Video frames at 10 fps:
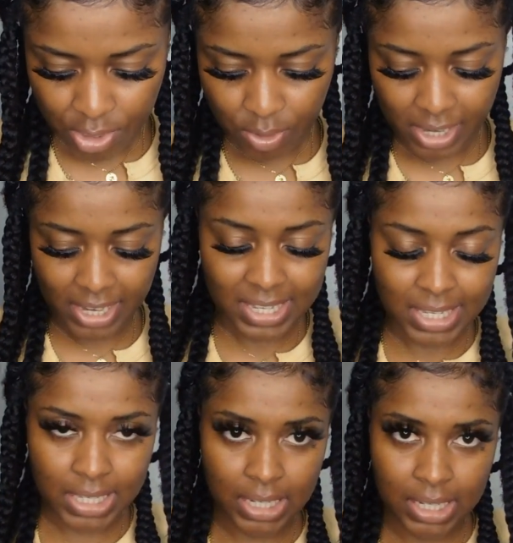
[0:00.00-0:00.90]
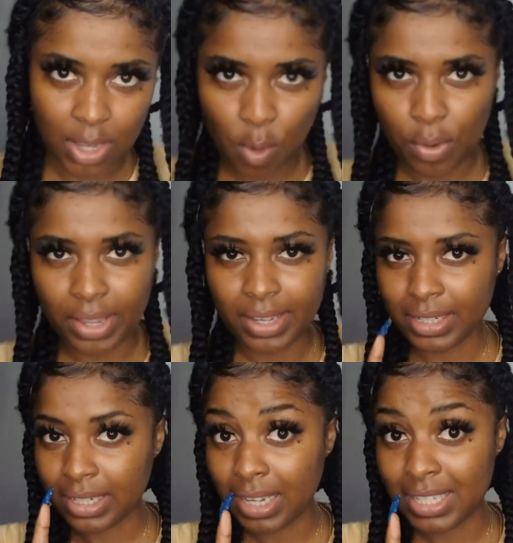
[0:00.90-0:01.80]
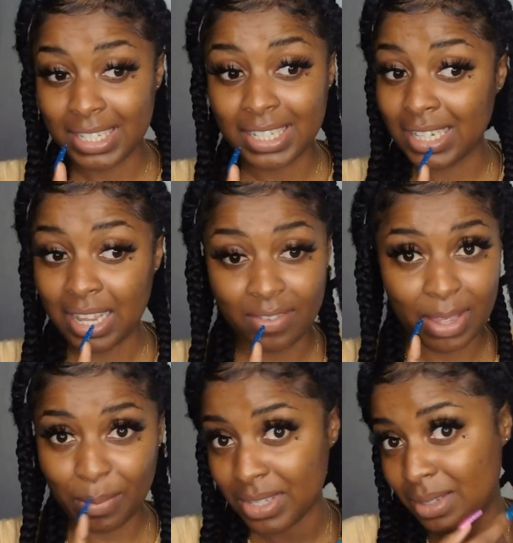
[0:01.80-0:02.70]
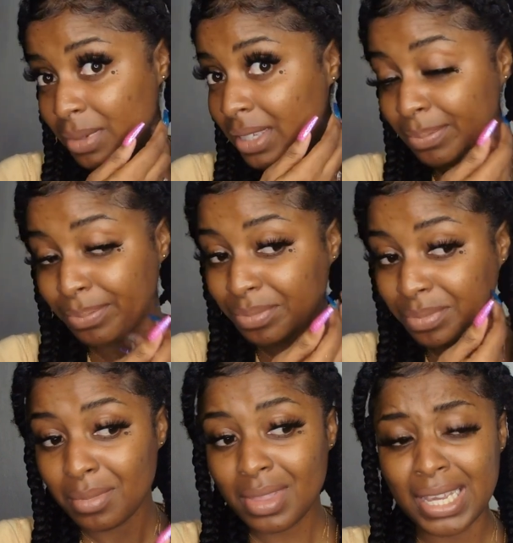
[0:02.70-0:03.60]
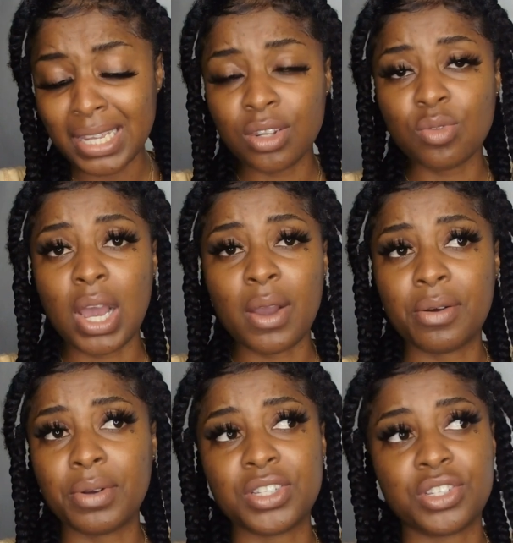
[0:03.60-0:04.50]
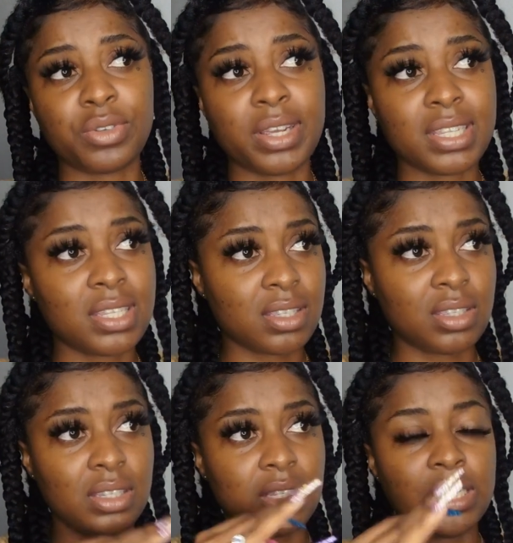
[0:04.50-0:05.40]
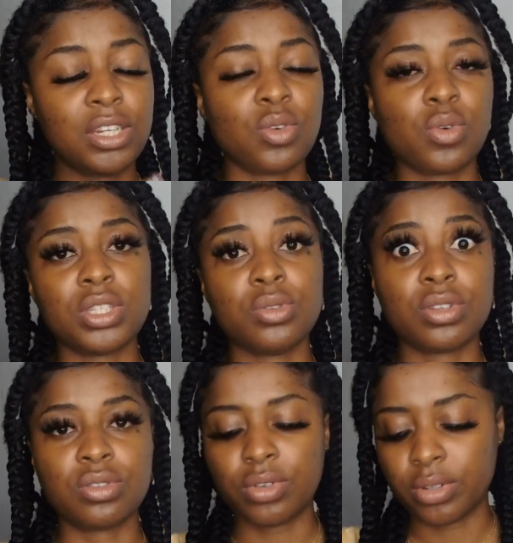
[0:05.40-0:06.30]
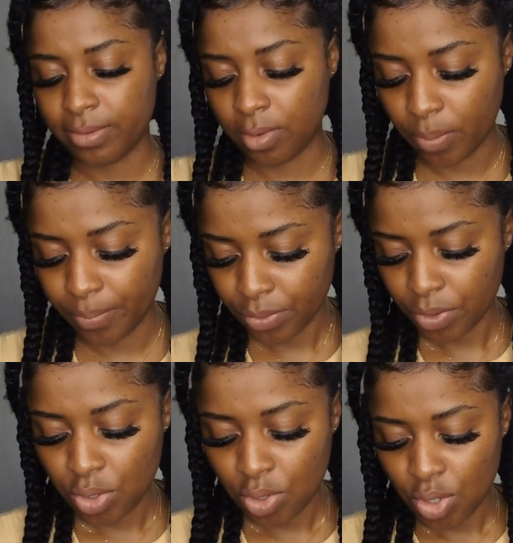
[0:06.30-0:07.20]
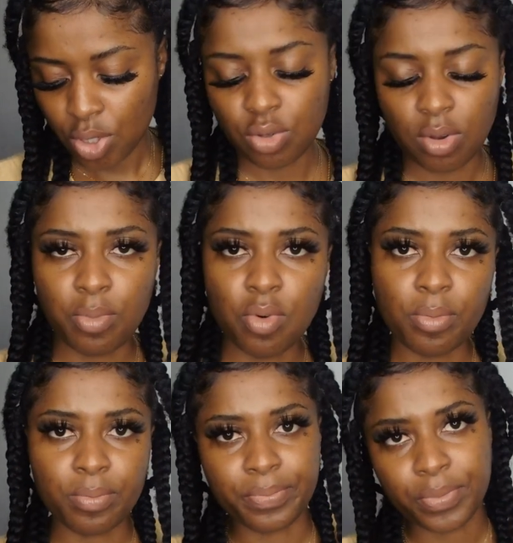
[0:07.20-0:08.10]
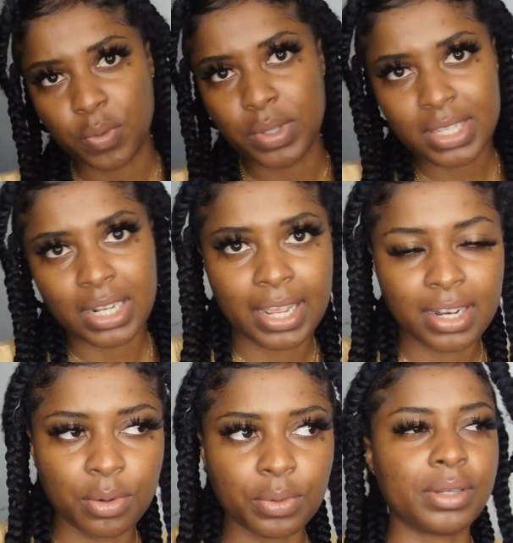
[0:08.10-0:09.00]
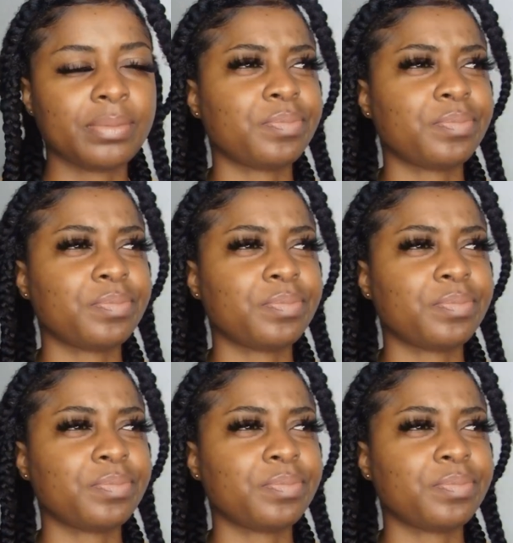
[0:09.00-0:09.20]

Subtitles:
So I just slid away because he didn't have time to see me. He didn't know how I was dressed. He didn't know what he was looking for. So boom, we slide away.